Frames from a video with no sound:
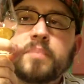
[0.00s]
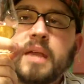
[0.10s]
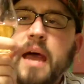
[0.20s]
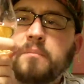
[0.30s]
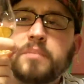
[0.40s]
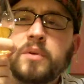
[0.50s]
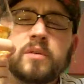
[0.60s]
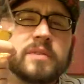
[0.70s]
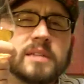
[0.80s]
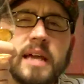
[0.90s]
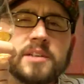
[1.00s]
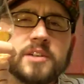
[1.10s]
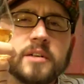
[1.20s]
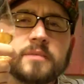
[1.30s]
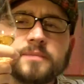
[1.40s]
but yeah, beautiful
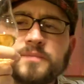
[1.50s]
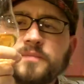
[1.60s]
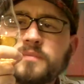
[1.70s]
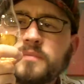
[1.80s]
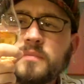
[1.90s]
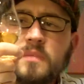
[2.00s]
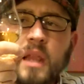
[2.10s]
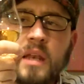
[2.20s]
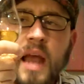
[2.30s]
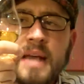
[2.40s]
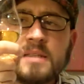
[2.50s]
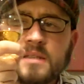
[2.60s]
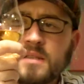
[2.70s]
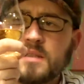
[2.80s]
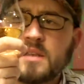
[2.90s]
texture, nice
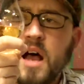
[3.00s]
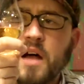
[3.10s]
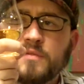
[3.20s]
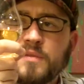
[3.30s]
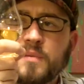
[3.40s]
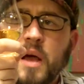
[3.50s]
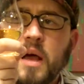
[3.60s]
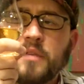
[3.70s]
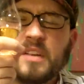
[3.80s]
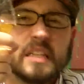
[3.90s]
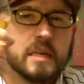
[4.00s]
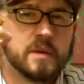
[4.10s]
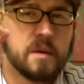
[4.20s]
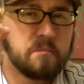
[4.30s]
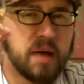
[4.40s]
and soft. There's a
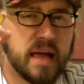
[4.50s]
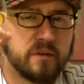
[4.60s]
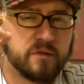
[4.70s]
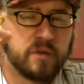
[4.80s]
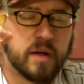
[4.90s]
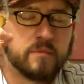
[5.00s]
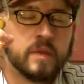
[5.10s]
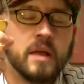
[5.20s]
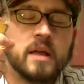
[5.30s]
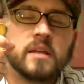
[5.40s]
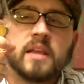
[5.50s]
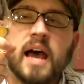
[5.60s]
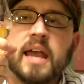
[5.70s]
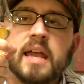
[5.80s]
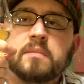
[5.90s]
little bit of bite from the
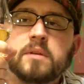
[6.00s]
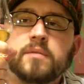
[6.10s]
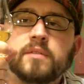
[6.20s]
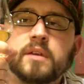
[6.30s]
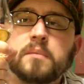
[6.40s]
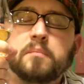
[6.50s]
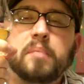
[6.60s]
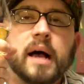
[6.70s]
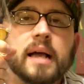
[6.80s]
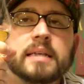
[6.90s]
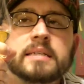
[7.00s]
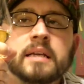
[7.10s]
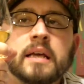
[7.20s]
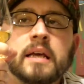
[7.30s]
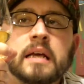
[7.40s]
high ABV, but
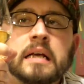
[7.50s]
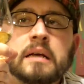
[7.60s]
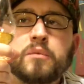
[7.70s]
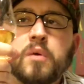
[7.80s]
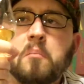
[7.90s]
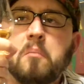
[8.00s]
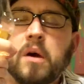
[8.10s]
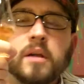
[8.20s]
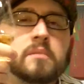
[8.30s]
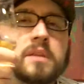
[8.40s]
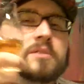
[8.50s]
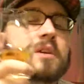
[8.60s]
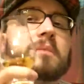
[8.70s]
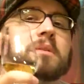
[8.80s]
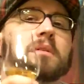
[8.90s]
remarkably
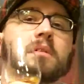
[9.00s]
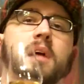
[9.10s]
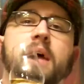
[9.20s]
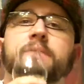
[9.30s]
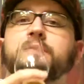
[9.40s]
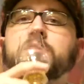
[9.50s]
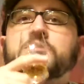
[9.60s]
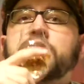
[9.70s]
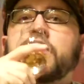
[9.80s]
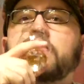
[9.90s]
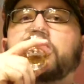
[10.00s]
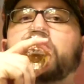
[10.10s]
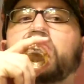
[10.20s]
drinkable at full strength.